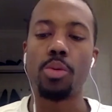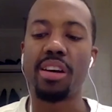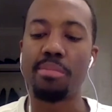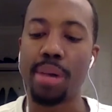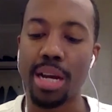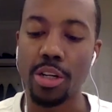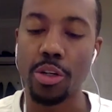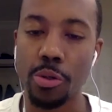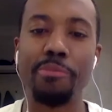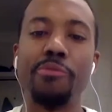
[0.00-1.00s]
we'll have
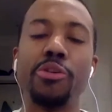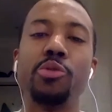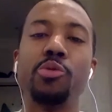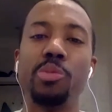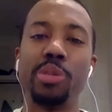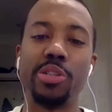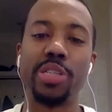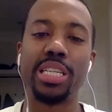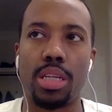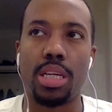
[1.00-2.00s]
Monaco versus Real
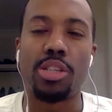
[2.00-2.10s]
Madrid.